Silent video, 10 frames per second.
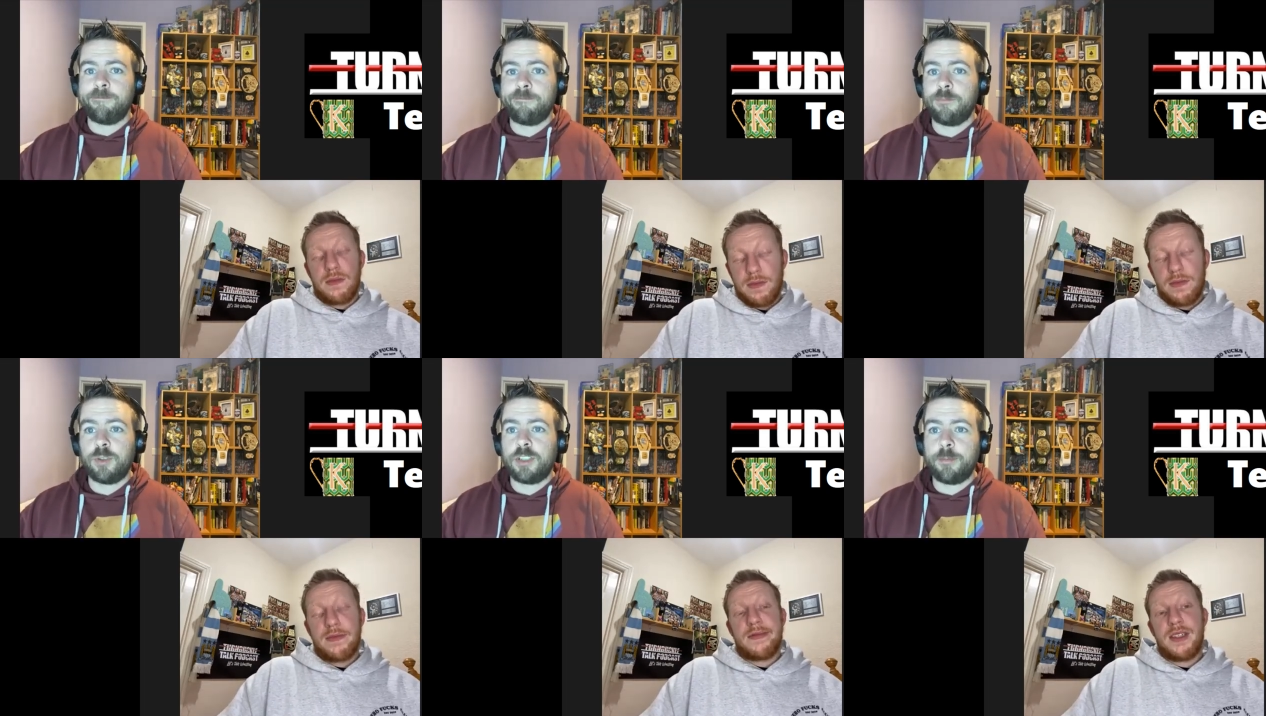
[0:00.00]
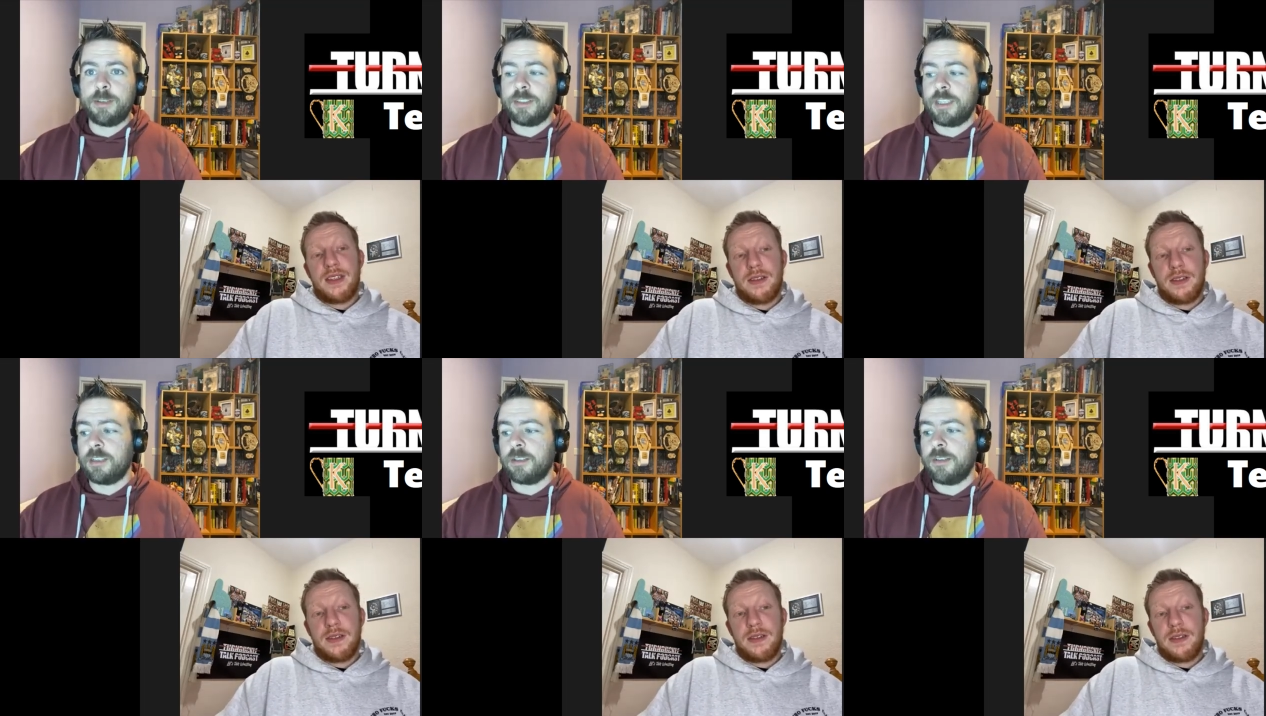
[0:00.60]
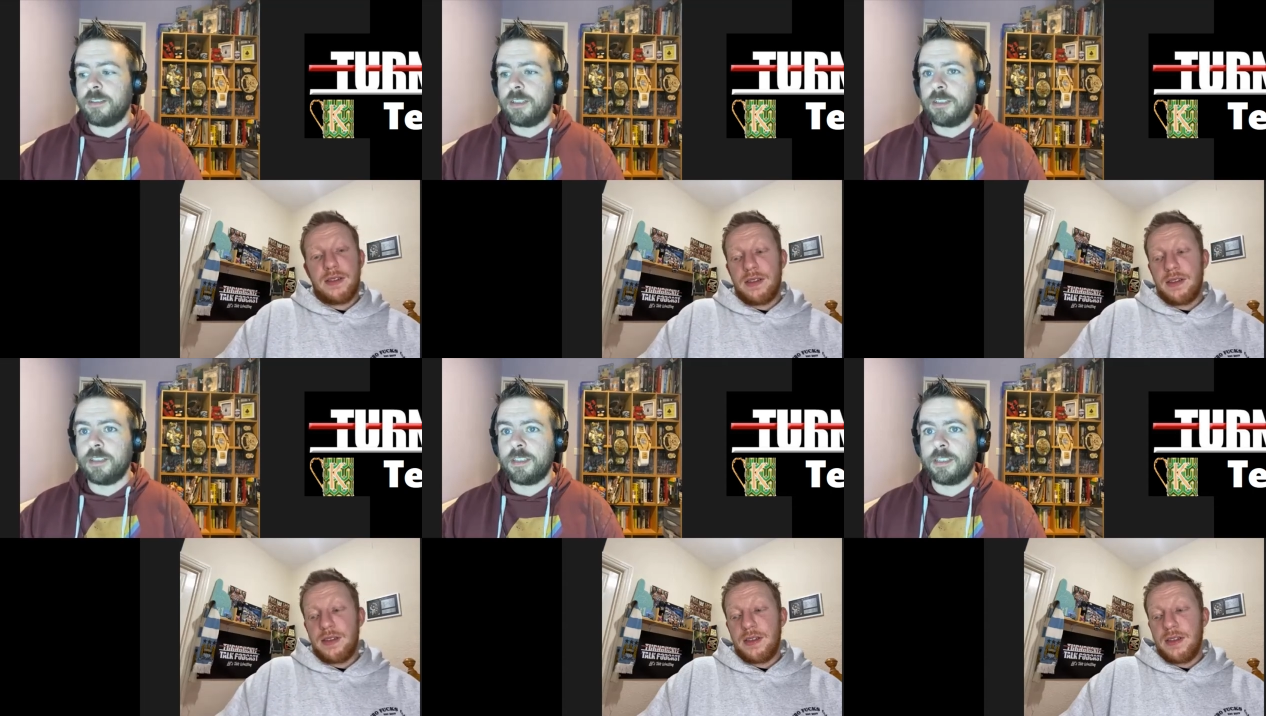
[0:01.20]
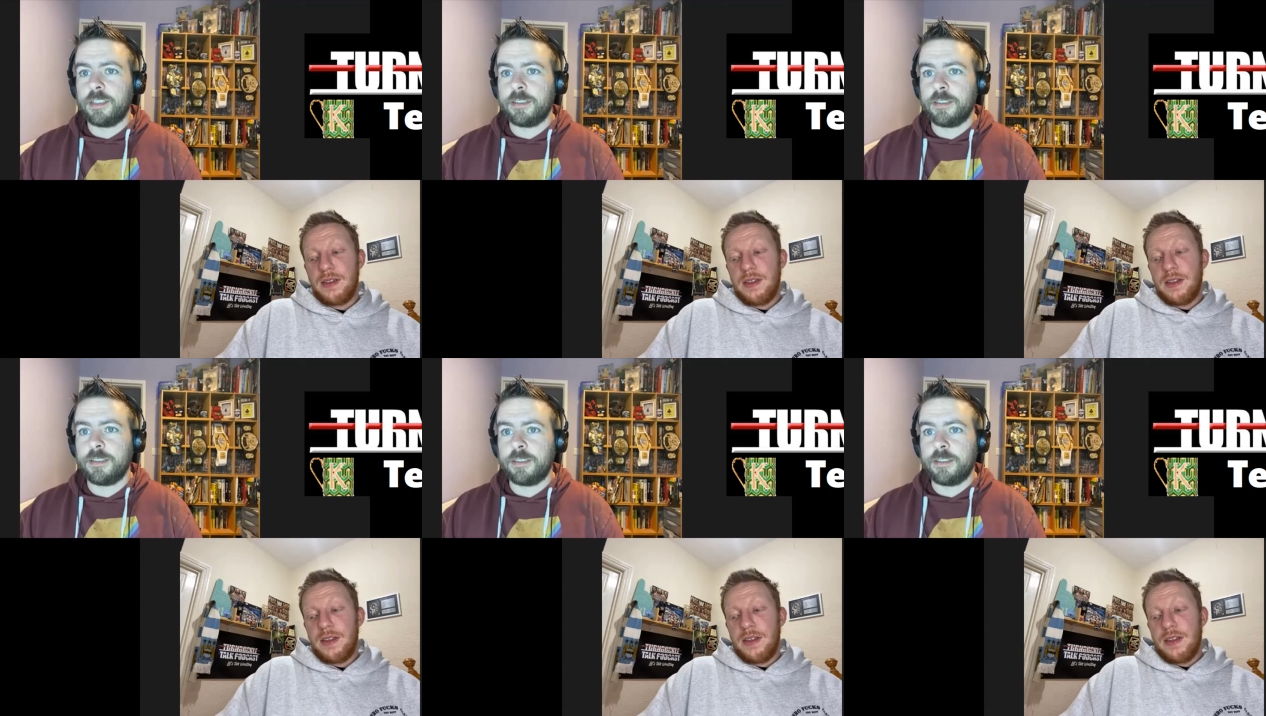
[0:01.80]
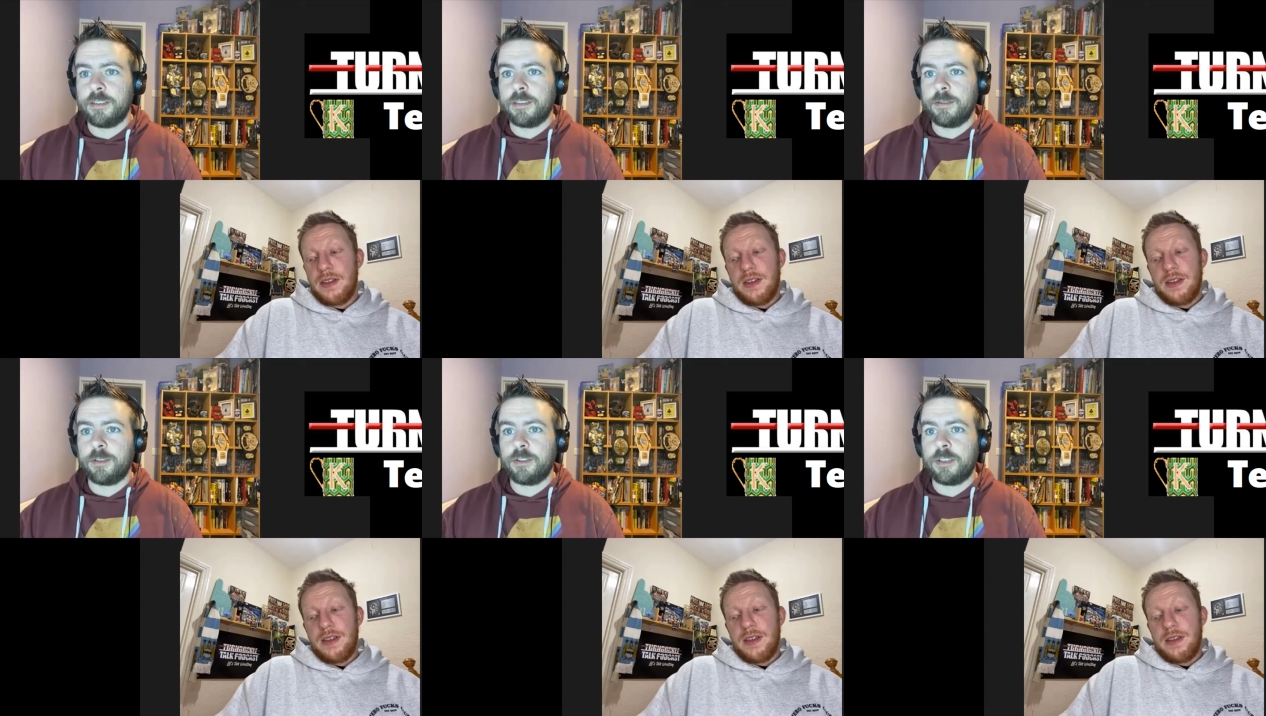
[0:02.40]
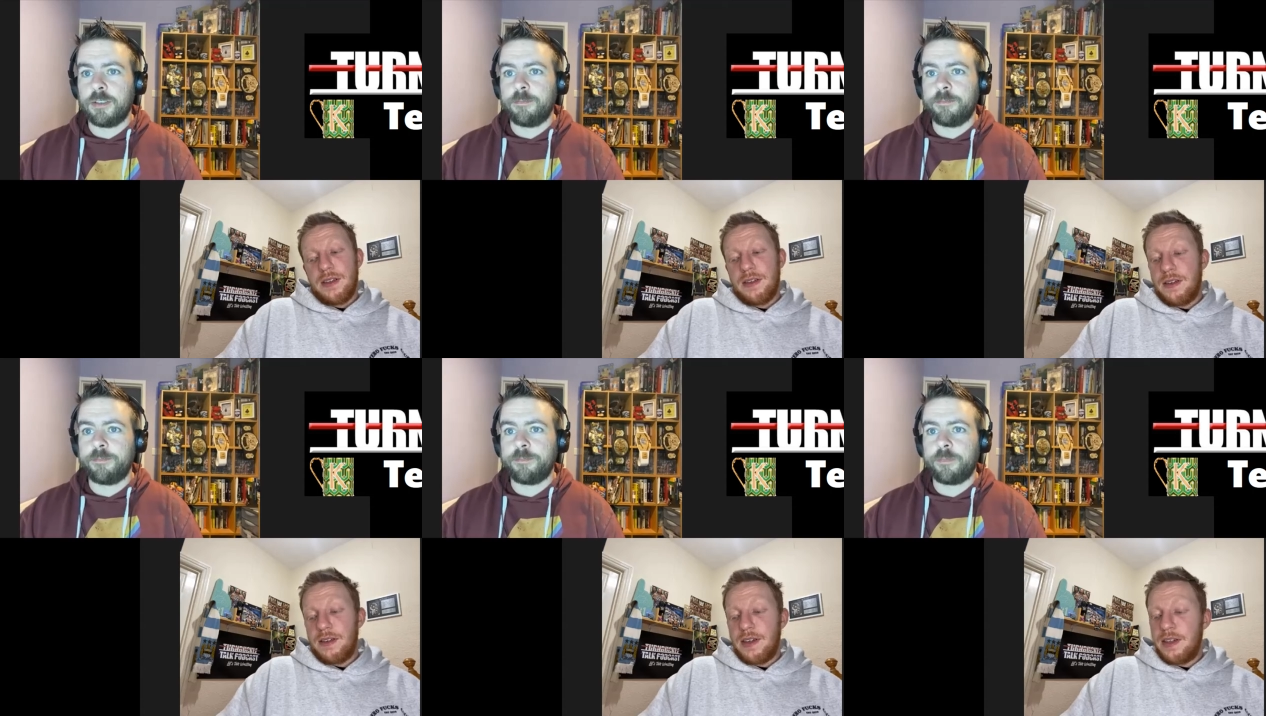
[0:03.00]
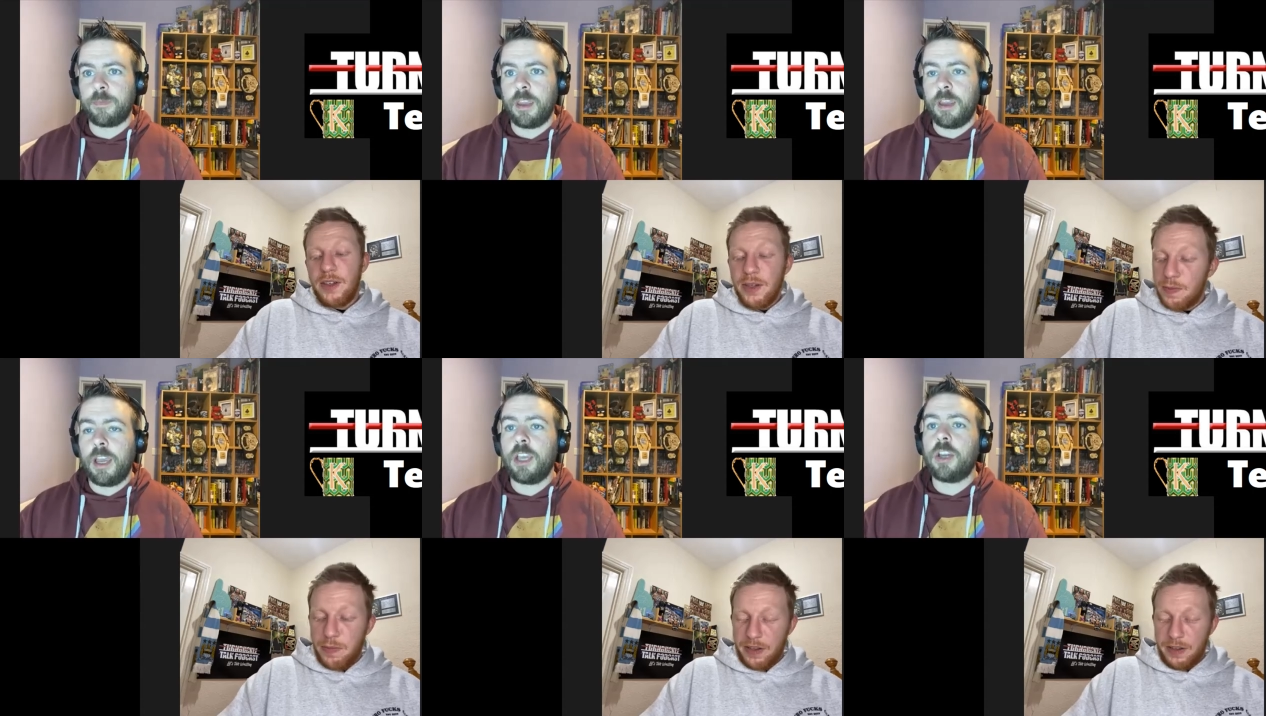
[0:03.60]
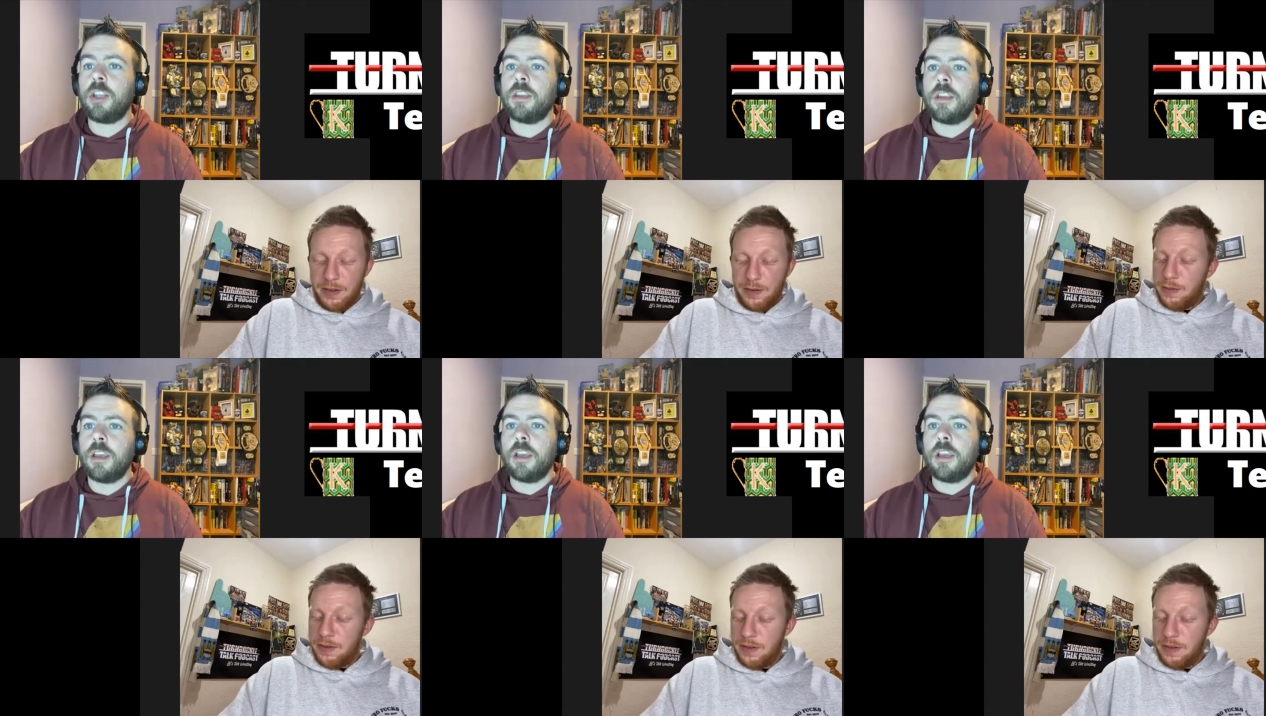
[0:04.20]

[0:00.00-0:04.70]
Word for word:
Speaker 1: No Champions League though, is there? Not sure. I knew you could.